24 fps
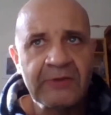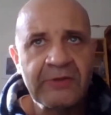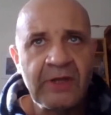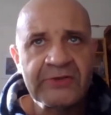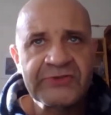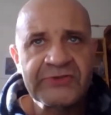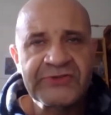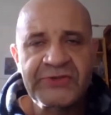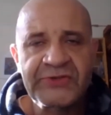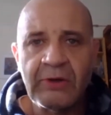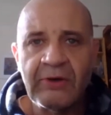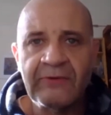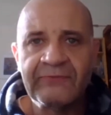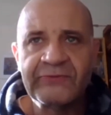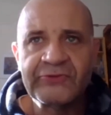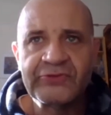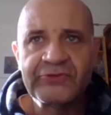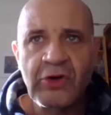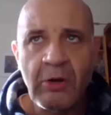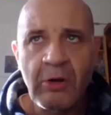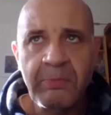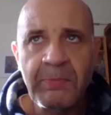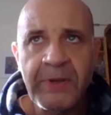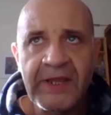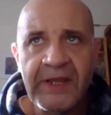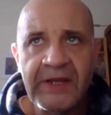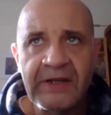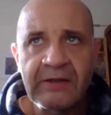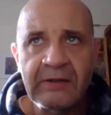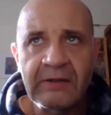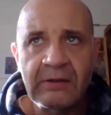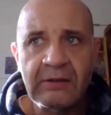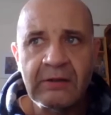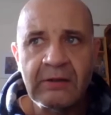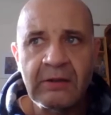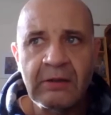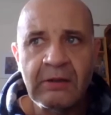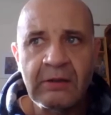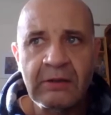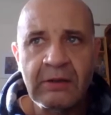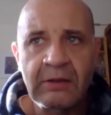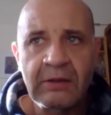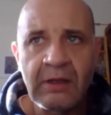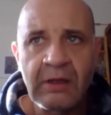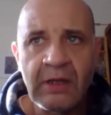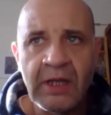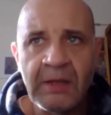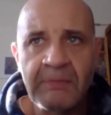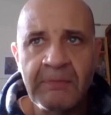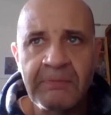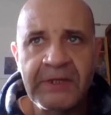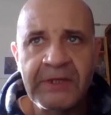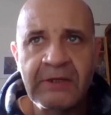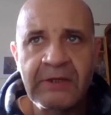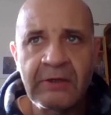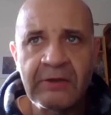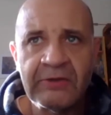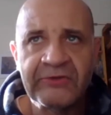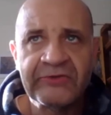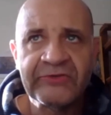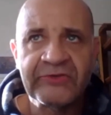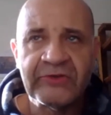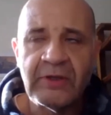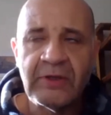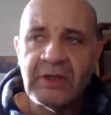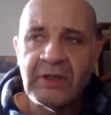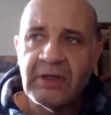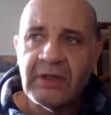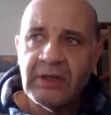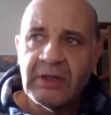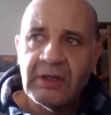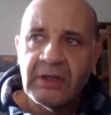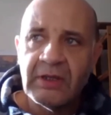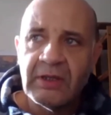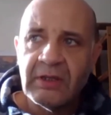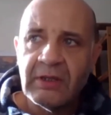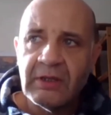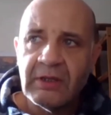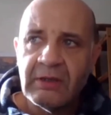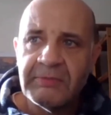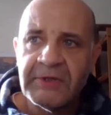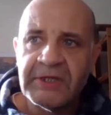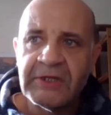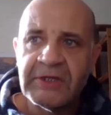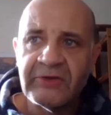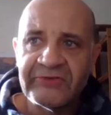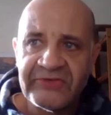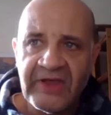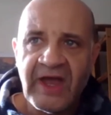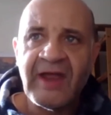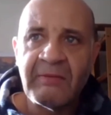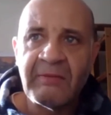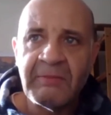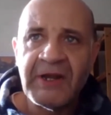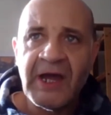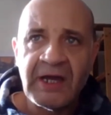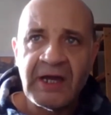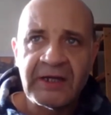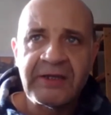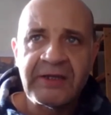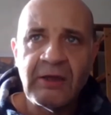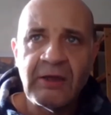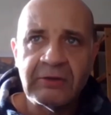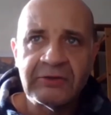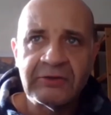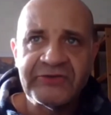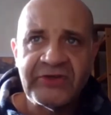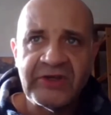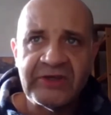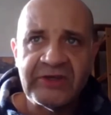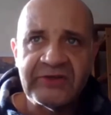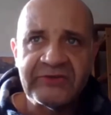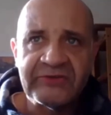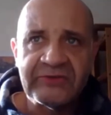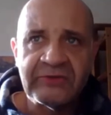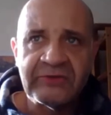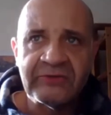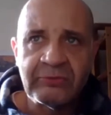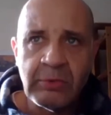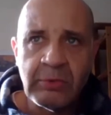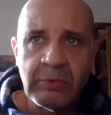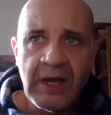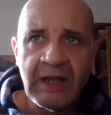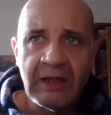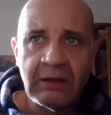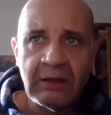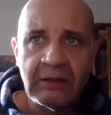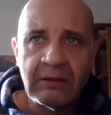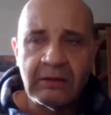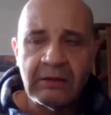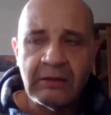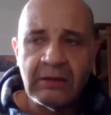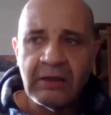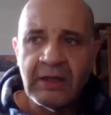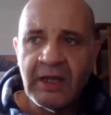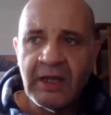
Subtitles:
a sort of drop-in because I am an archaeologist as well.